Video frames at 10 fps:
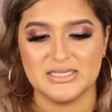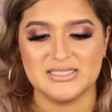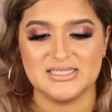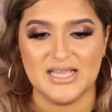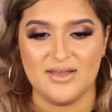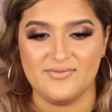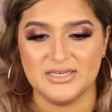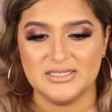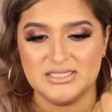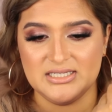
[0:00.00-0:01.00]

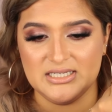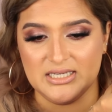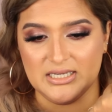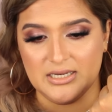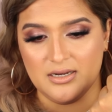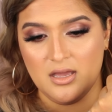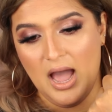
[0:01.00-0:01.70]
17.